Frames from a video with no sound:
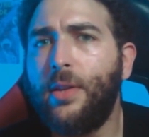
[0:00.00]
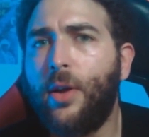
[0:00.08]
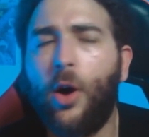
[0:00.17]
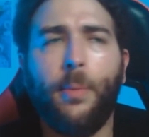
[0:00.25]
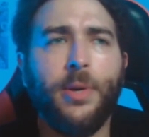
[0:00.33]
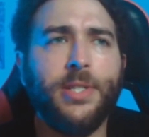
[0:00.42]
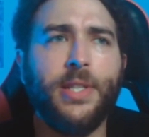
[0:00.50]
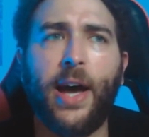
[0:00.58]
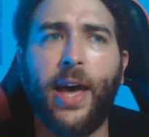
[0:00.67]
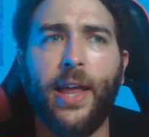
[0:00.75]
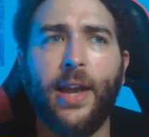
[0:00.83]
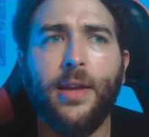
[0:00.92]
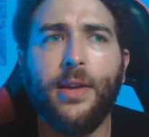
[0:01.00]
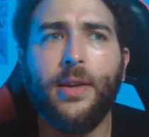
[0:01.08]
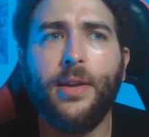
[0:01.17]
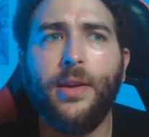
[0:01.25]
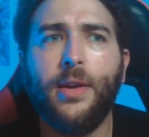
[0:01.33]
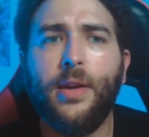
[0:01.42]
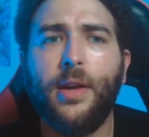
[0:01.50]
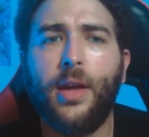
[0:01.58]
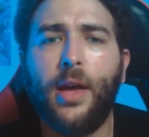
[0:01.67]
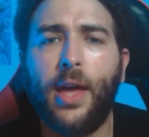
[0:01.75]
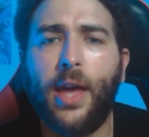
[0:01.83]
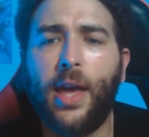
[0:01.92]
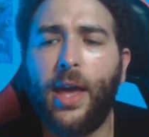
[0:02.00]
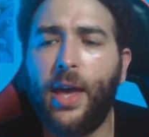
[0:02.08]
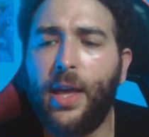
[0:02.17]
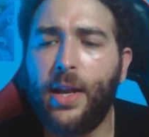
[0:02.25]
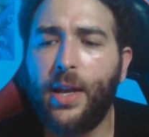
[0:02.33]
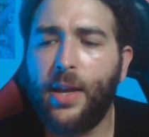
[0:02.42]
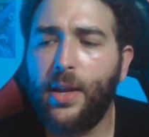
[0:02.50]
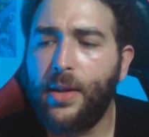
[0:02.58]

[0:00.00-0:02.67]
almost died. And